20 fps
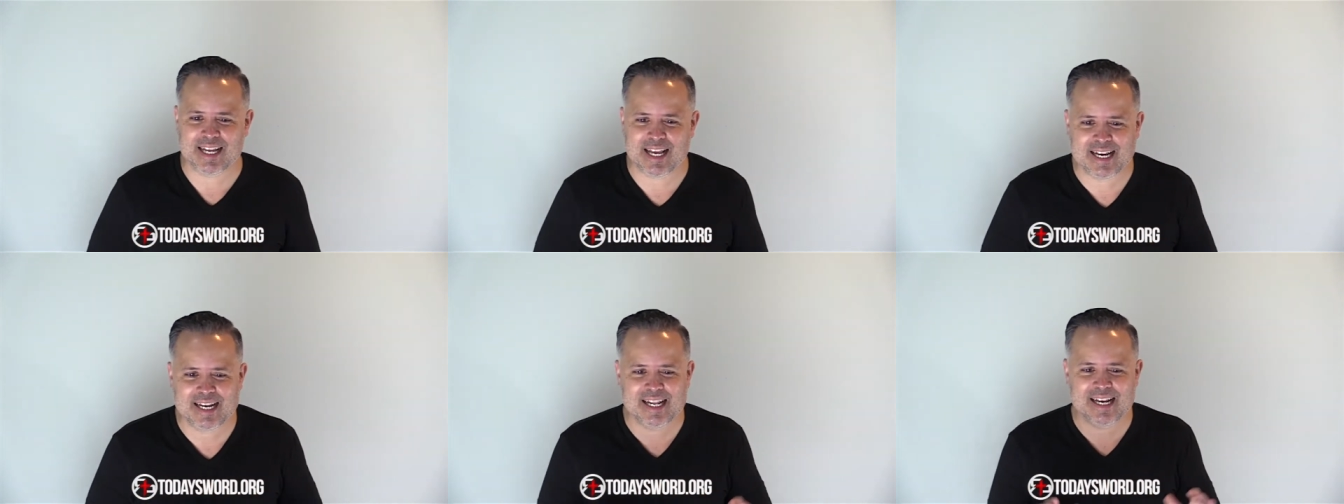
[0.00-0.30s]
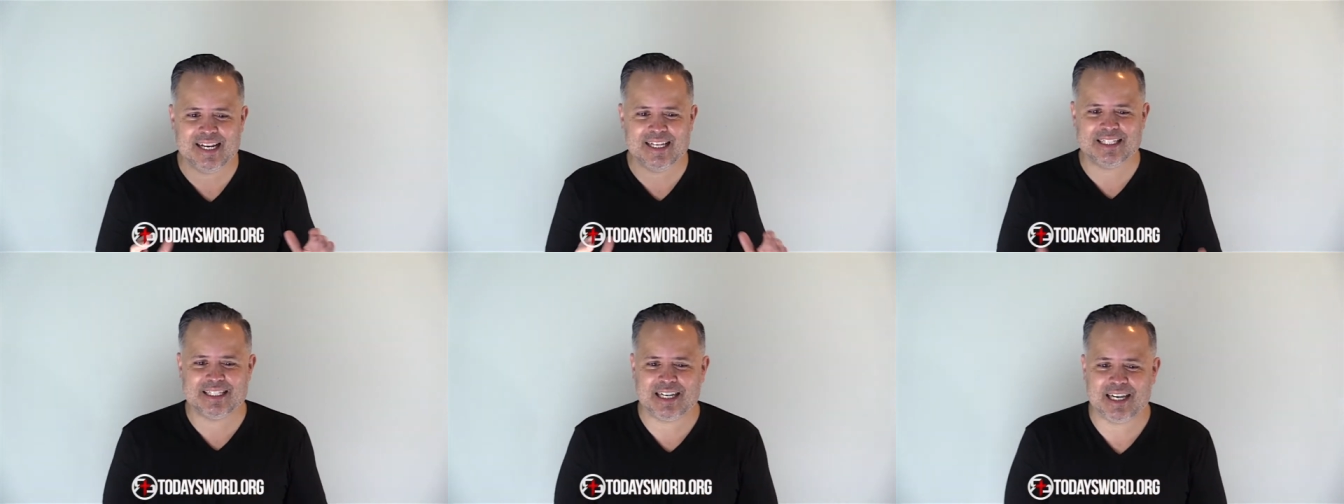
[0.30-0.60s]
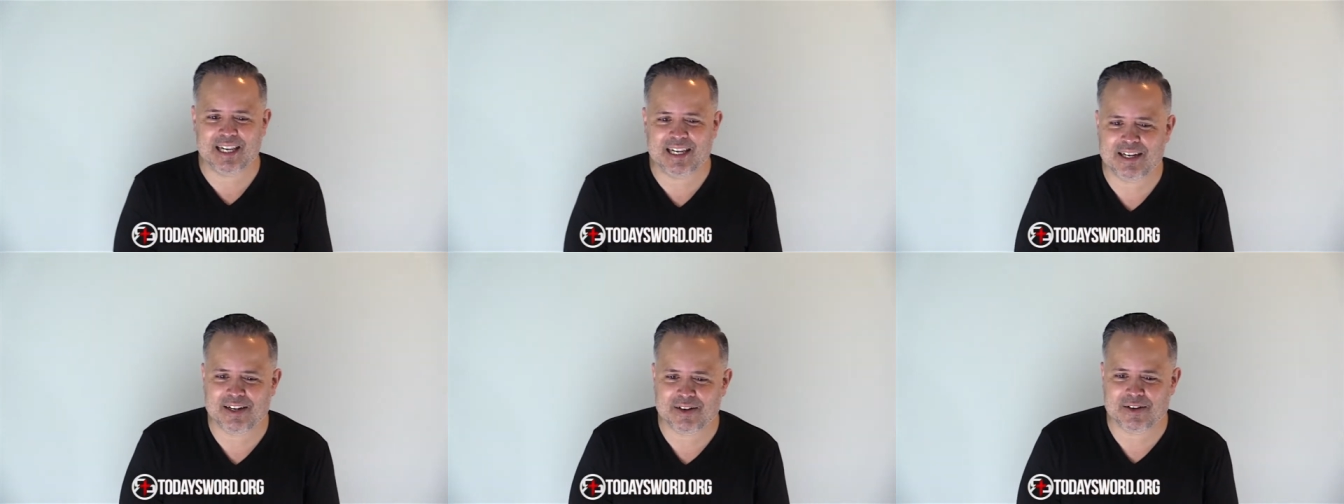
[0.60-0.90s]
And it is
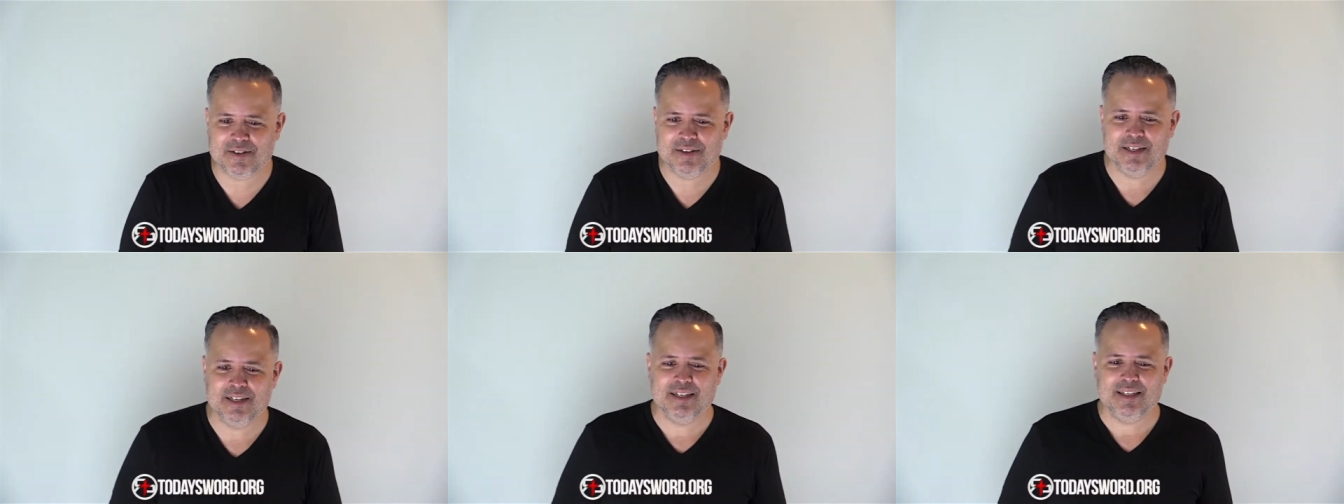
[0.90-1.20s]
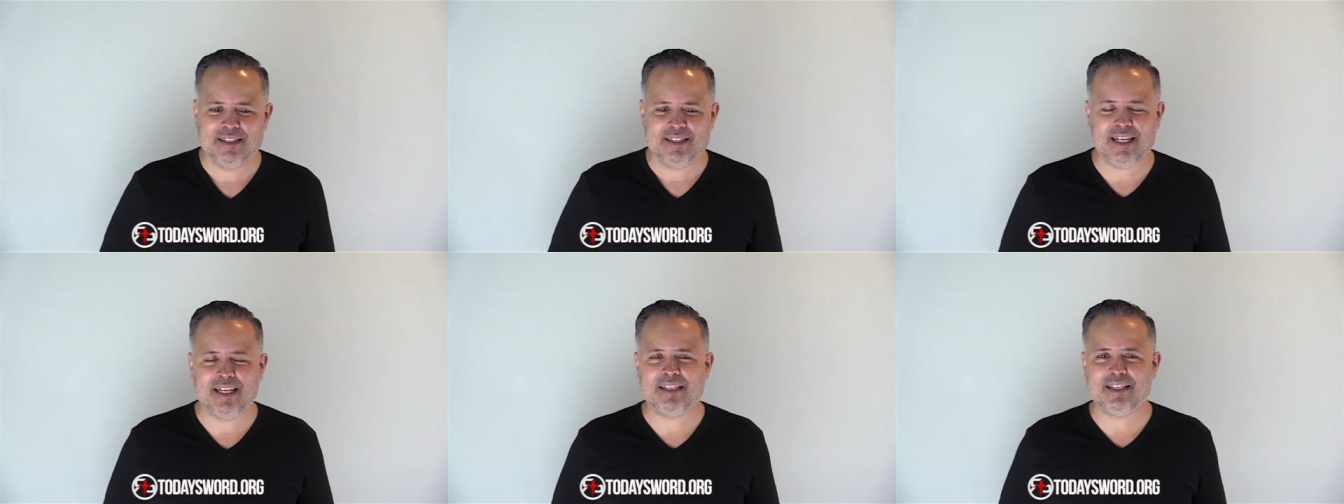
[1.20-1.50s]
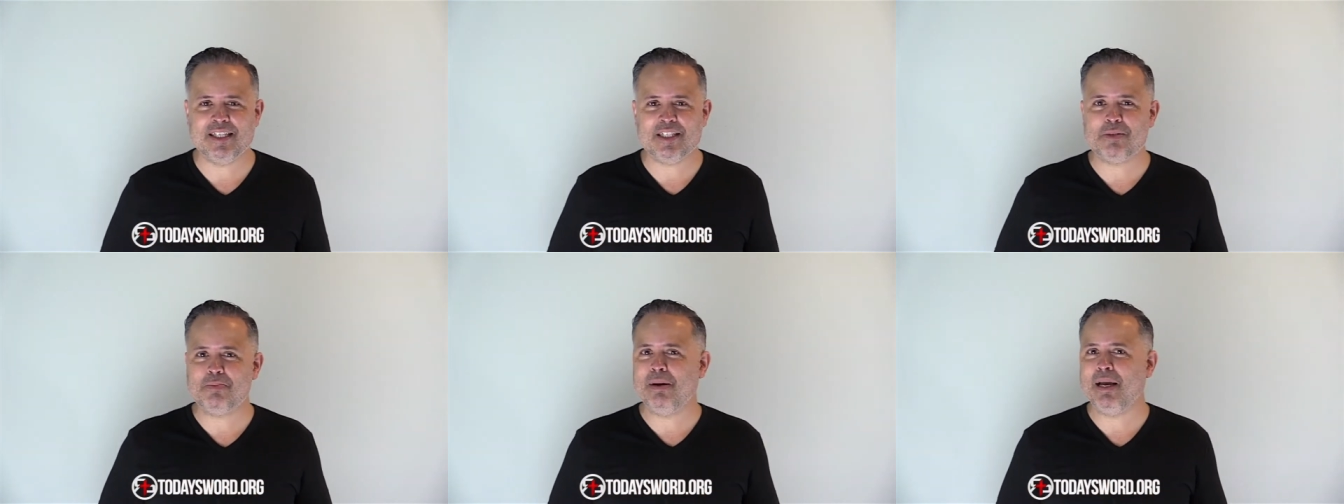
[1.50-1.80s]
clear that
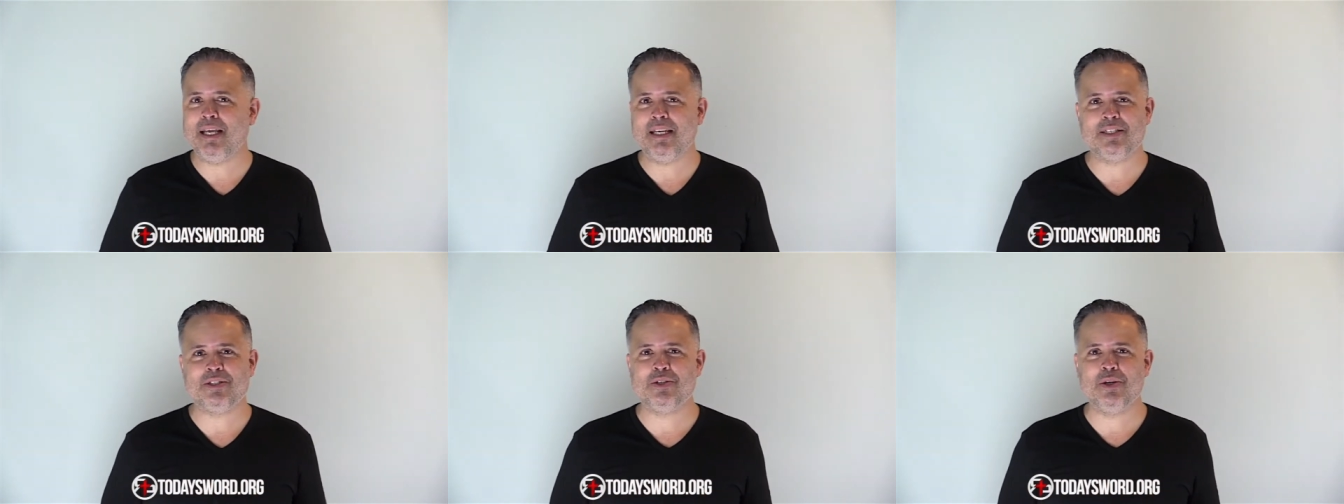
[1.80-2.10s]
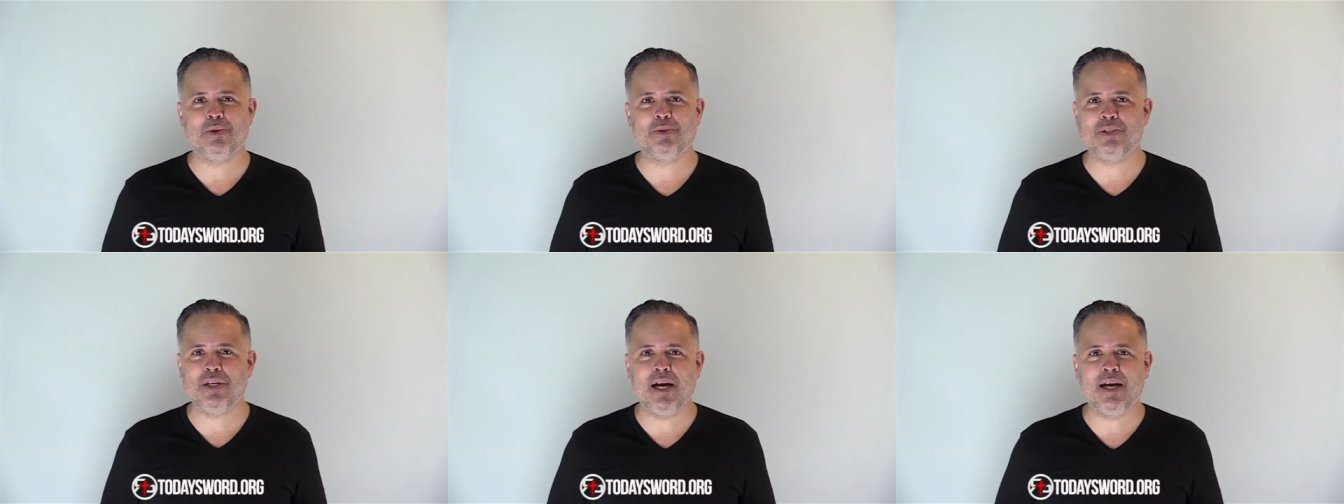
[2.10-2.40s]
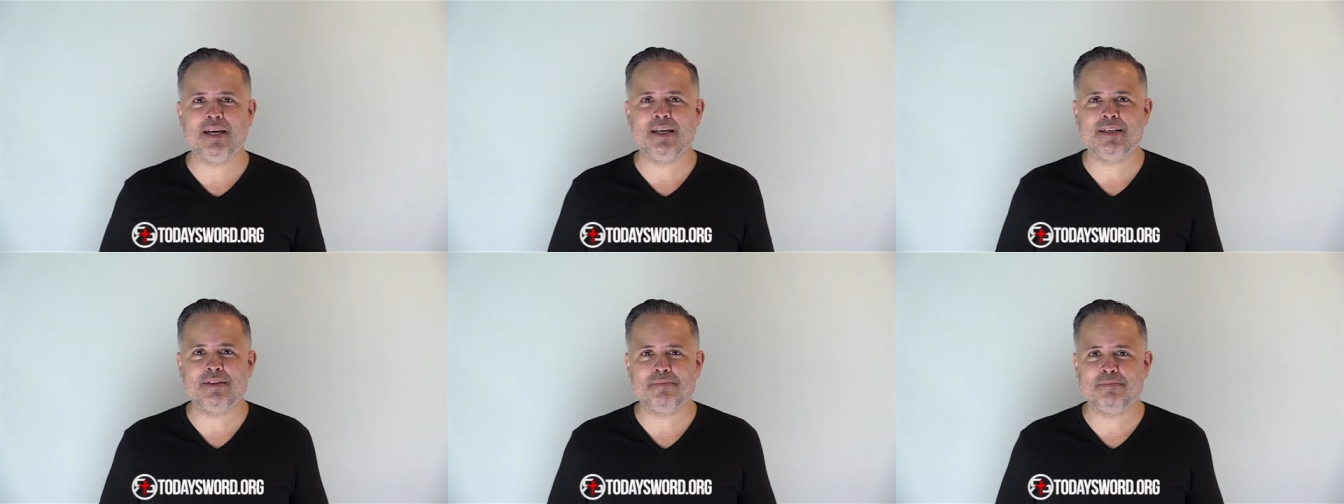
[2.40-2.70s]
this man is no
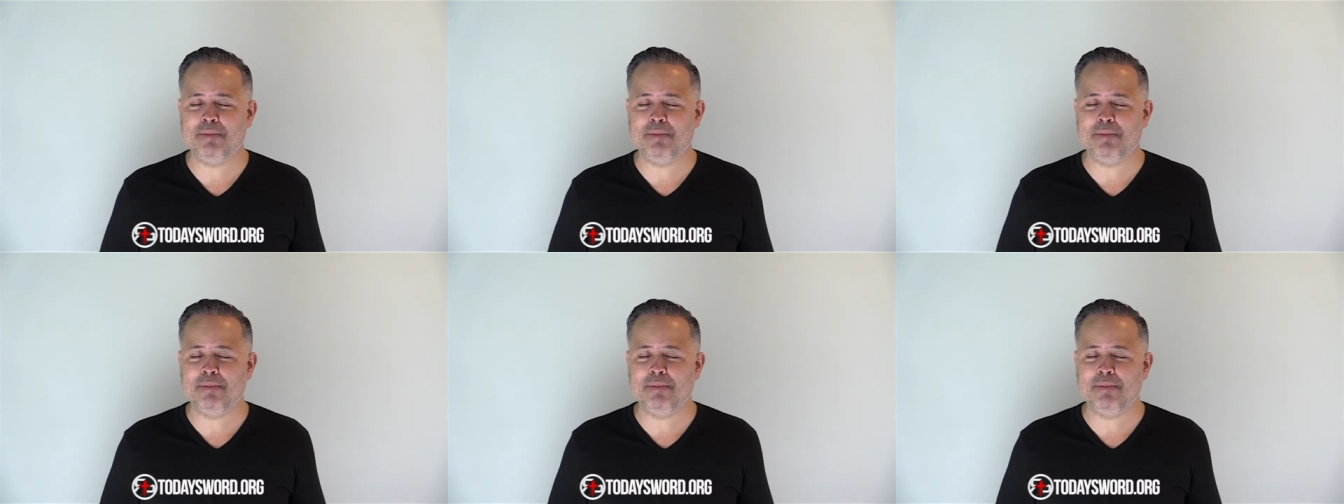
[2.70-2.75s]
giant.